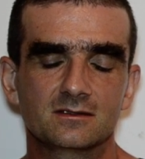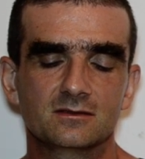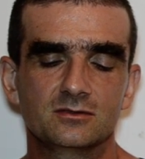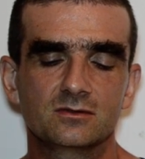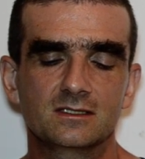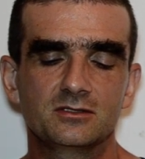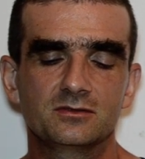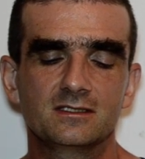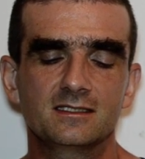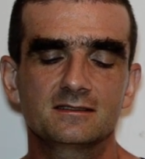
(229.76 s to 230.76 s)
new
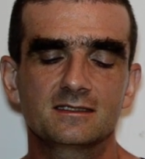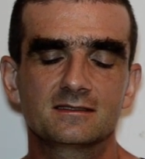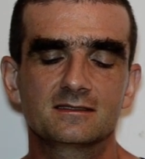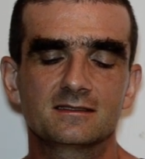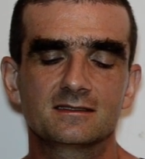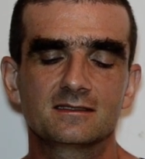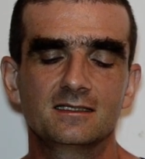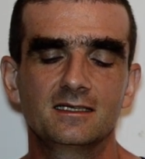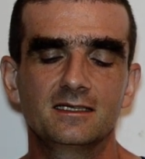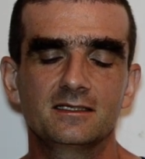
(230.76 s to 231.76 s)
engine days, and
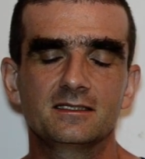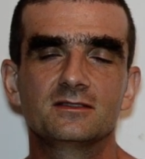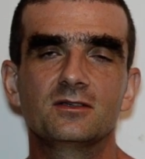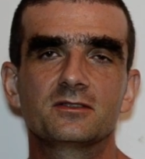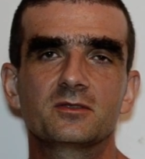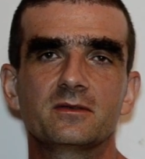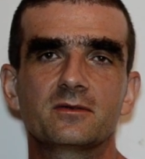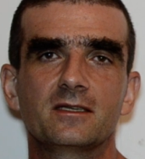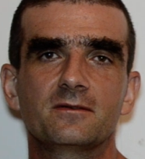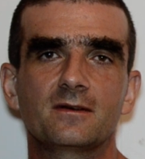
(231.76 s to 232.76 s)
it's going to be
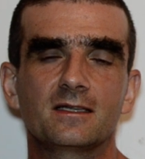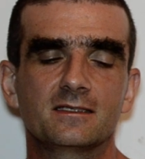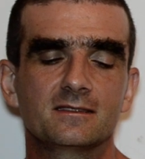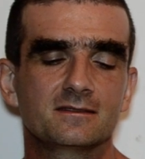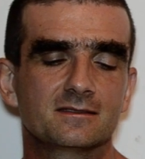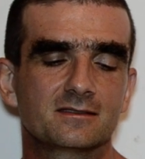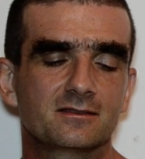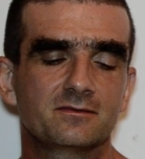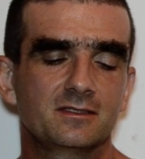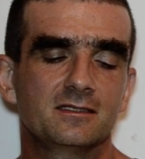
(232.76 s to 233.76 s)
really funny,
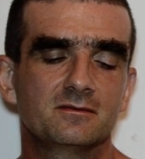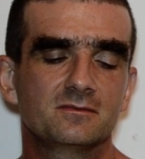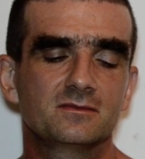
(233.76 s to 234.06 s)
really,